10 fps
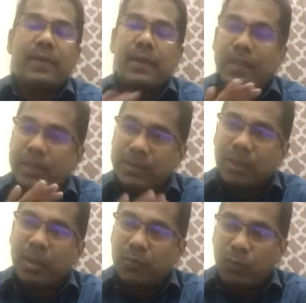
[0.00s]
It is
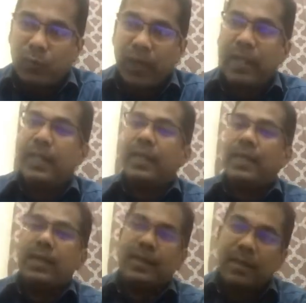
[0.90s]
not very
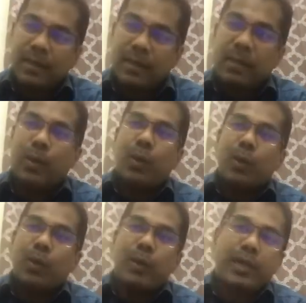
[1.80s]

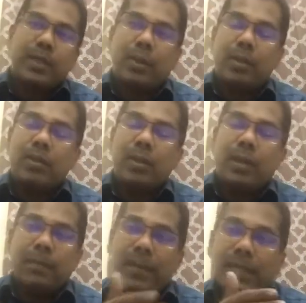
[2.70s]
low in tone,
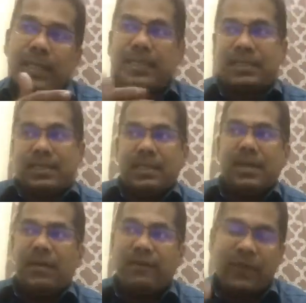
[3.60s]
but it is
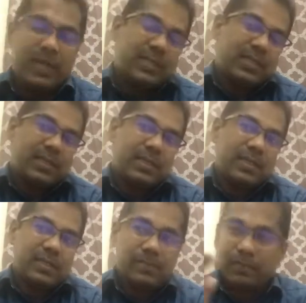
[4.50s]
fast
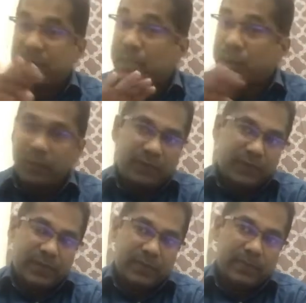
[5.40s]
but soft.
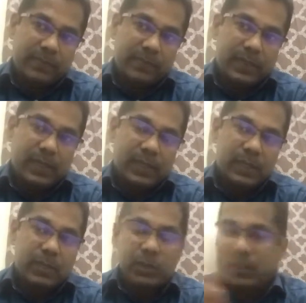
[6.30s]

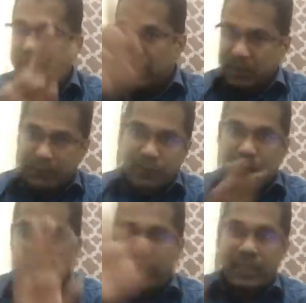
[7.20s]
So these are the four
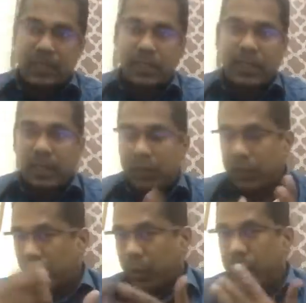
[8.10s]
ways
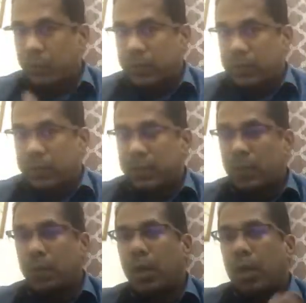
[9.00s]
you could use it.
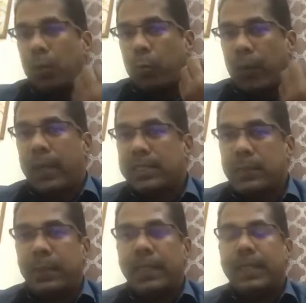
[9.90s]
So when a
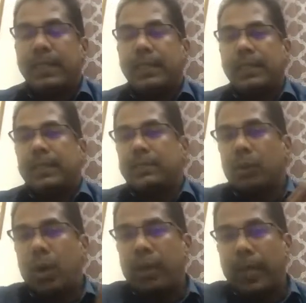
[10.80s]
speaker is
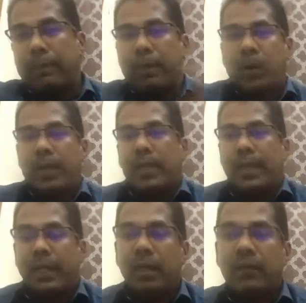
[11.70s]
not employing
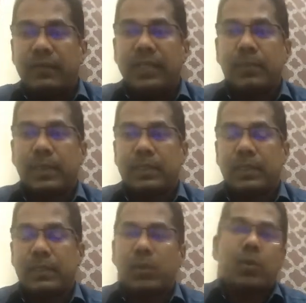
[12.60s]
any of these
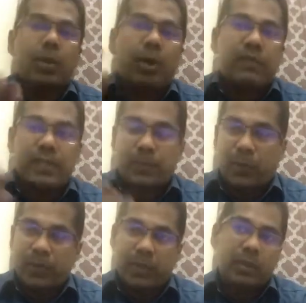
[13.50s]
methods, you could always
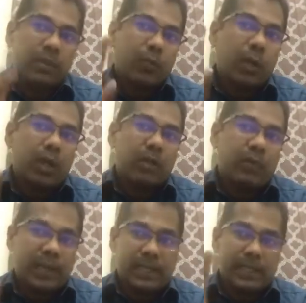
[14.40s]
point out vocal
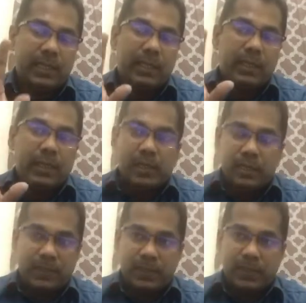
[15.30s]
variety is
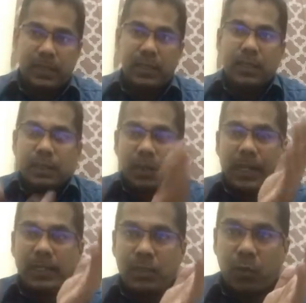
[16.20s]
missing. So I
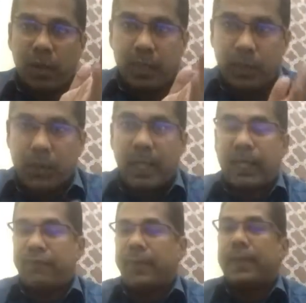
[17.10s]
just wanted to
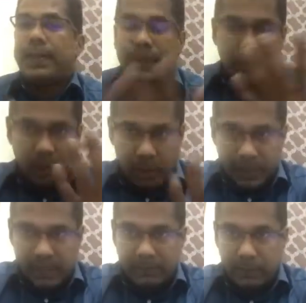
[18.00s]
clarify. It is already
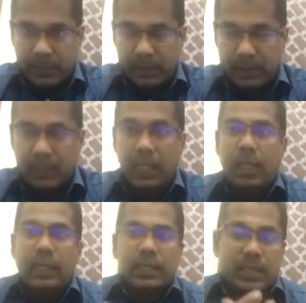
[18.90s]
7 minutes.
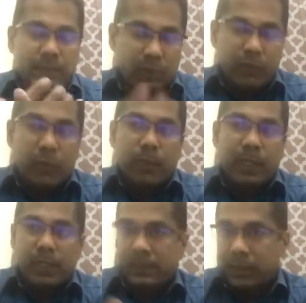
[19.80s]
Some of you may
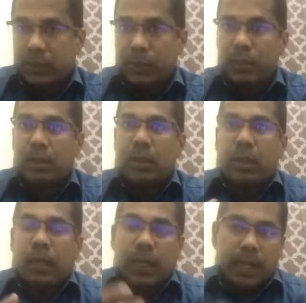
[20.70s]
listen to it,
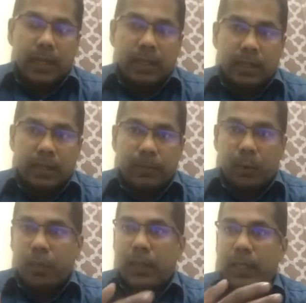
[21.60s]
and
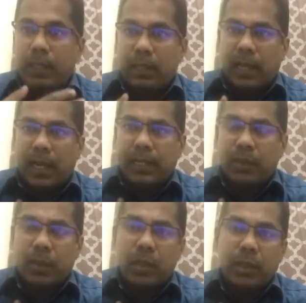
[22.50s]
probably I
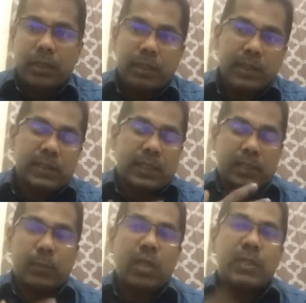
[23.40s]
thought it is
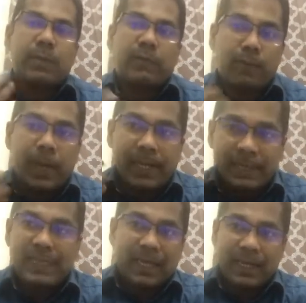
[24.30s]
responsible from my
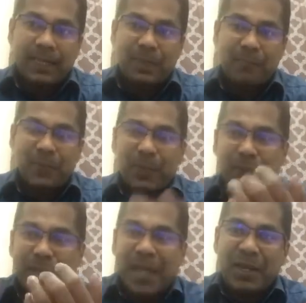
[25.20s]
side to
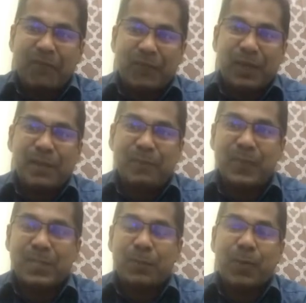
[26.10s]
clarify
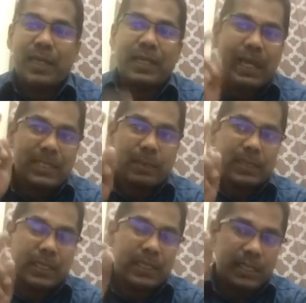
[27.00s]
this point, as
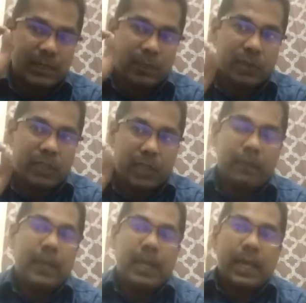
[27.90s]
President has put it up,
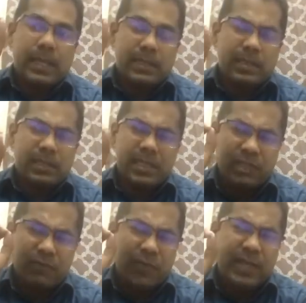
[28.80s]
as that is a
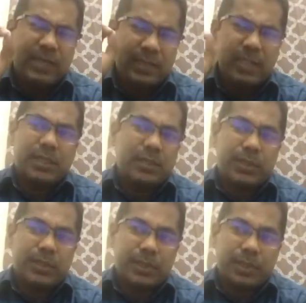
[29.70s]
very intelligent
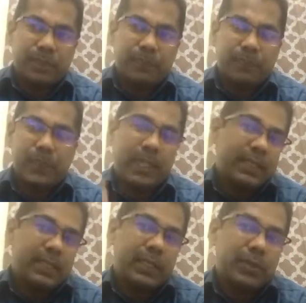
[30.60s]
question. That is
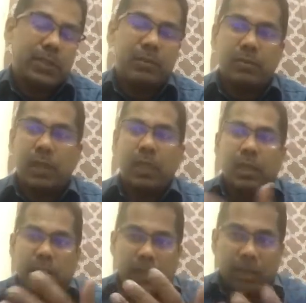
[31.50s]
a question
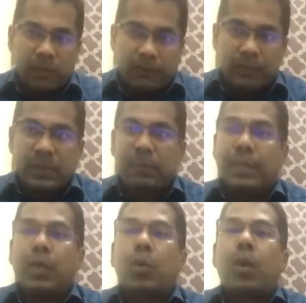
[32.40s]
from somebody
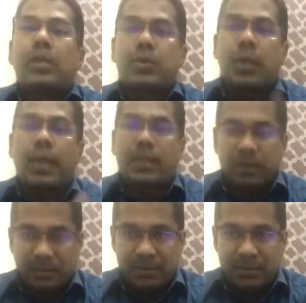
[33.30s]
who wants to learn.